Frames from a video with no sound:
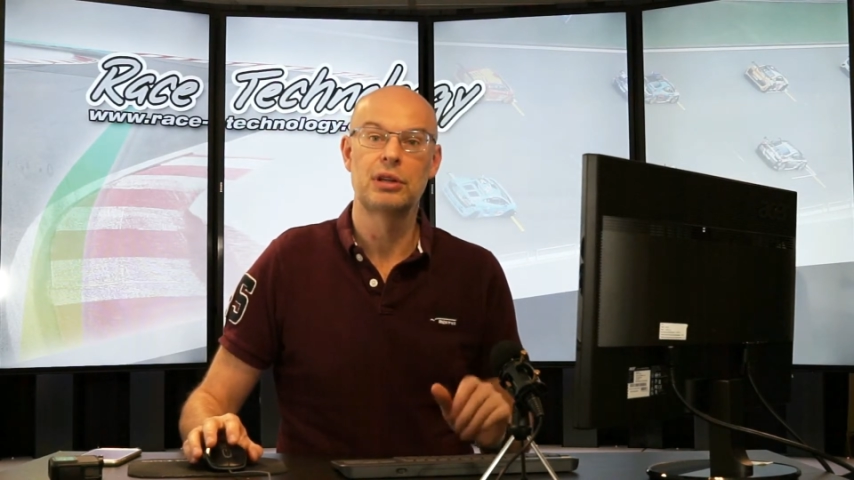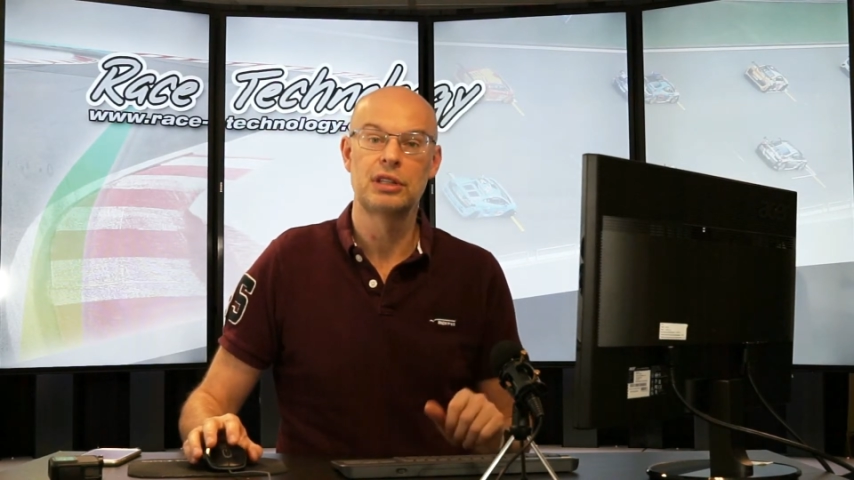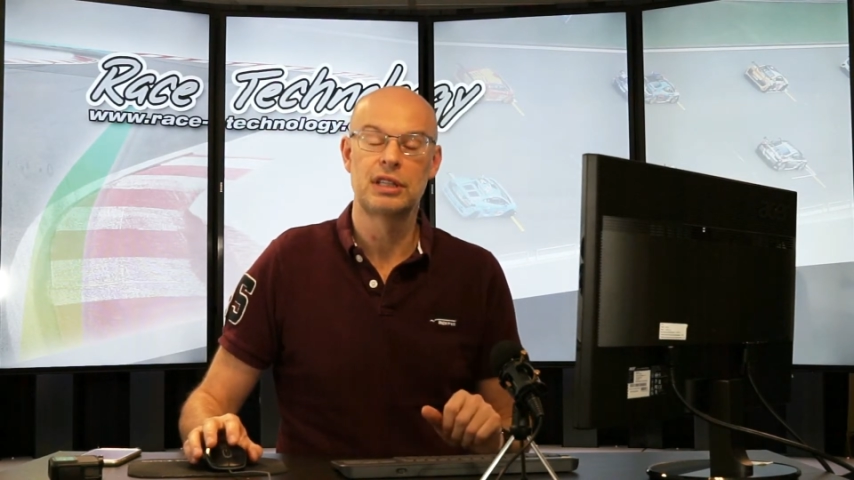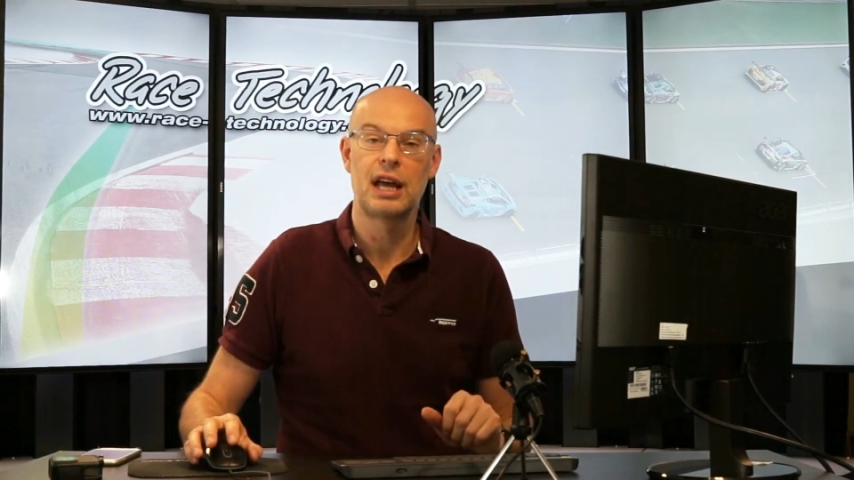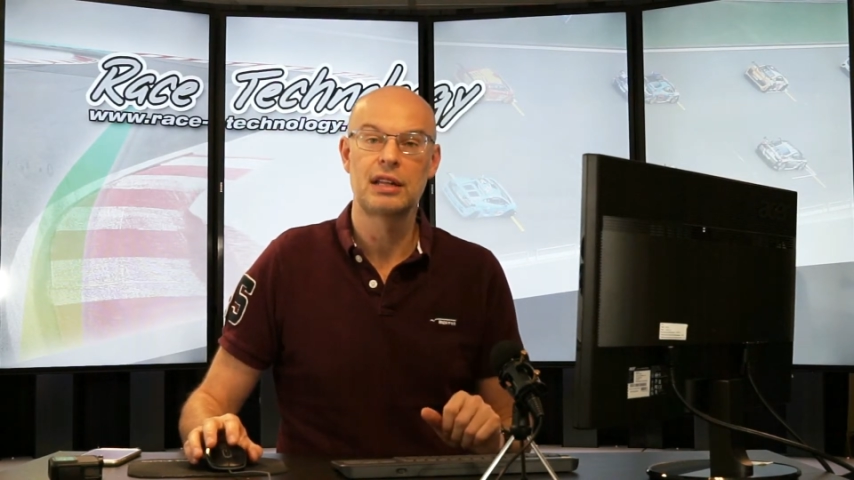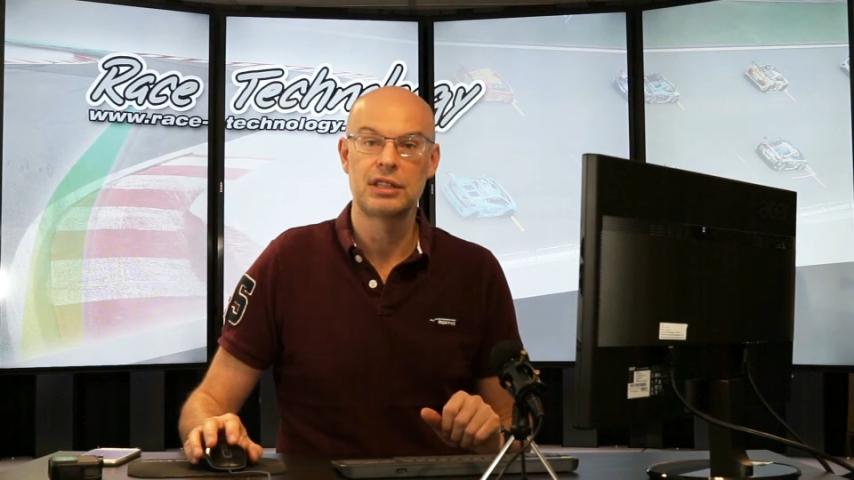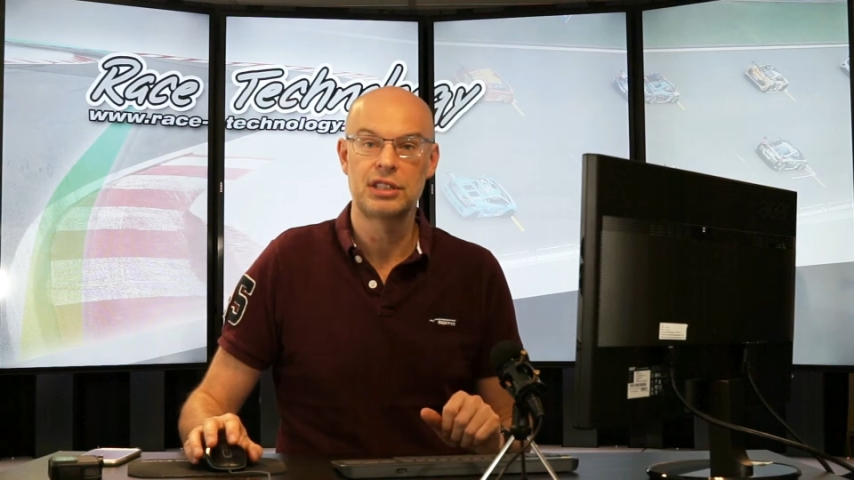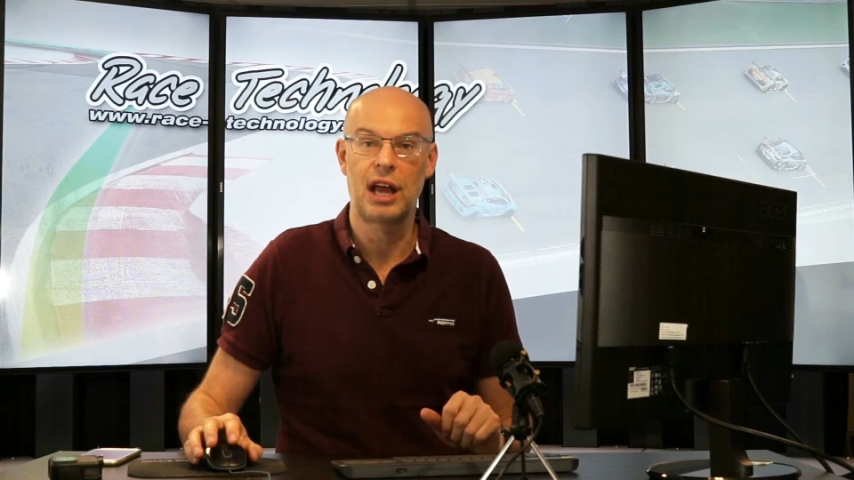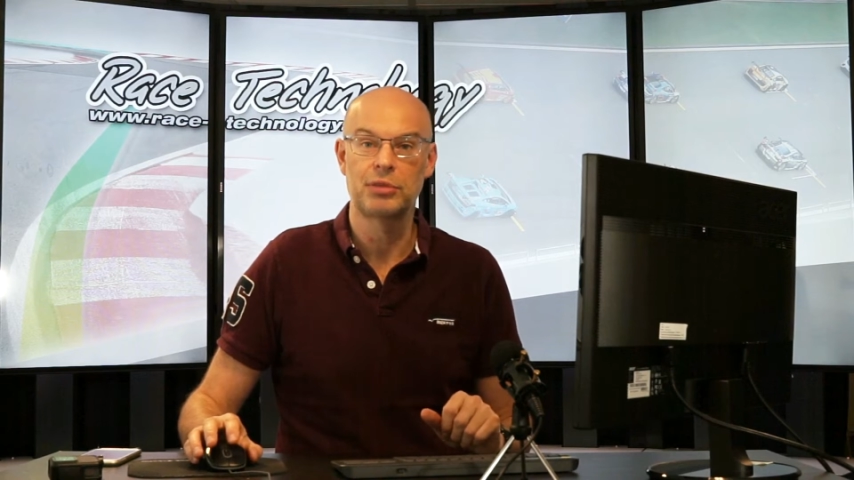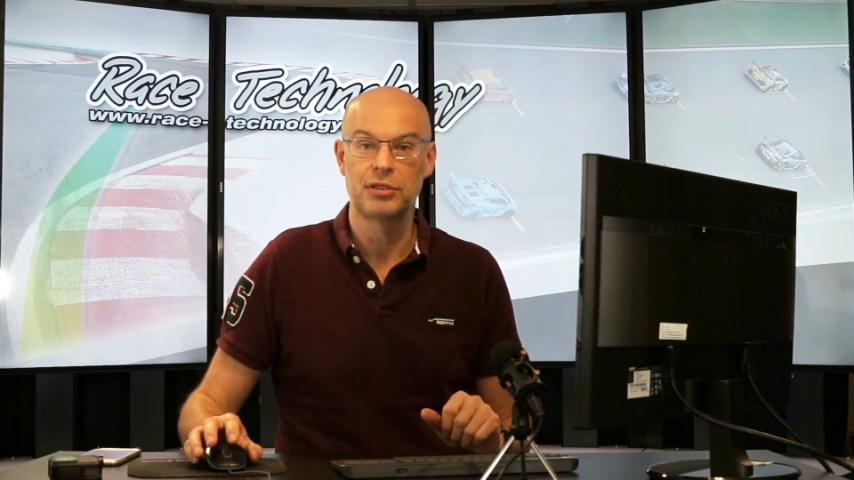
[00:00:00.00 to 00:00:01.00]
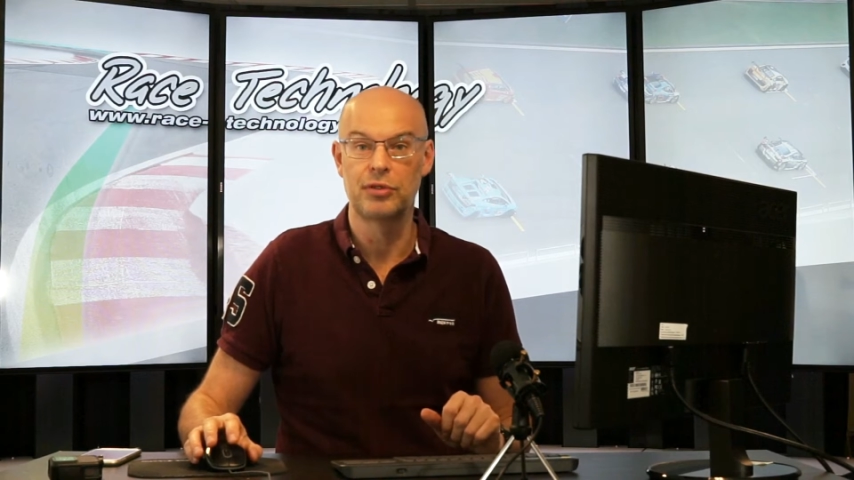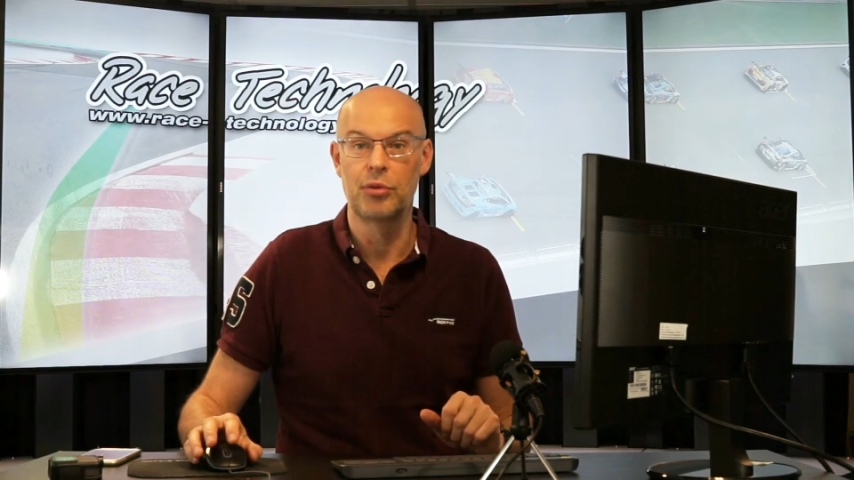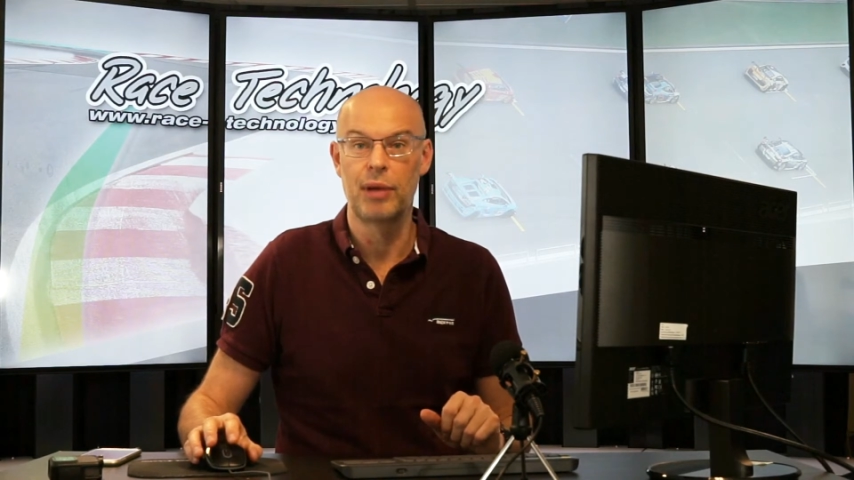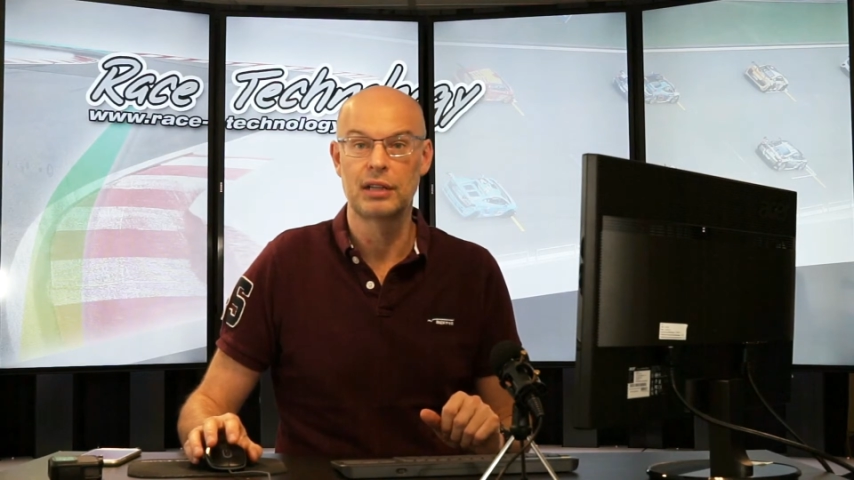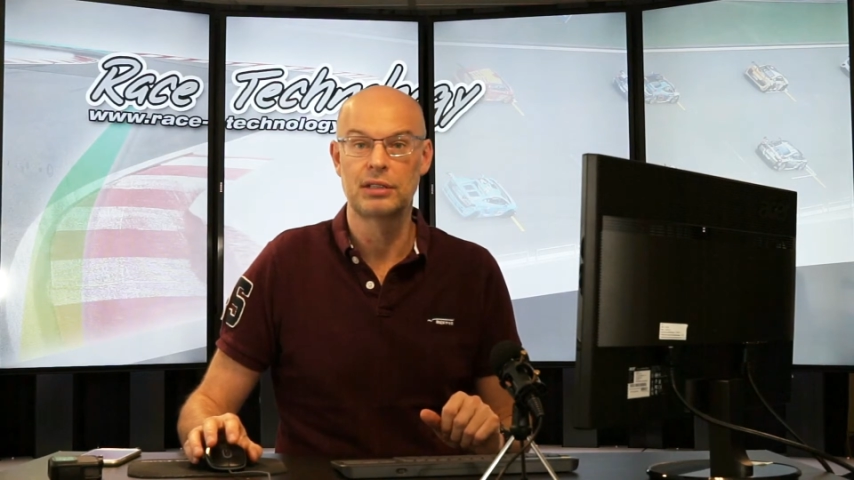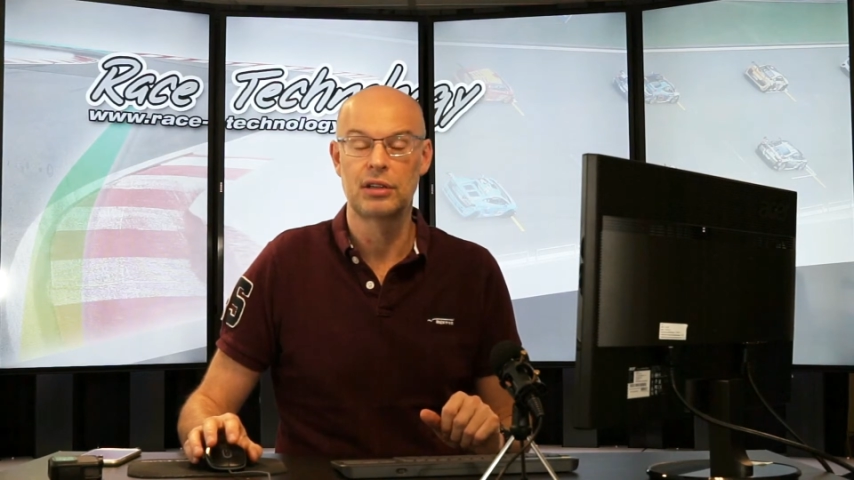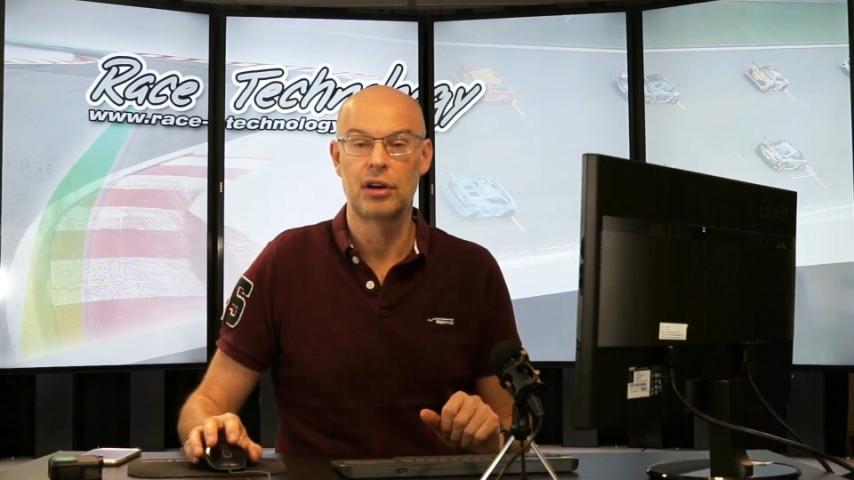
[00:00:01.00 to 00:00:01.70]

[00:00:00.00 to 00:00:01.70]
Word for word: understand the chapter format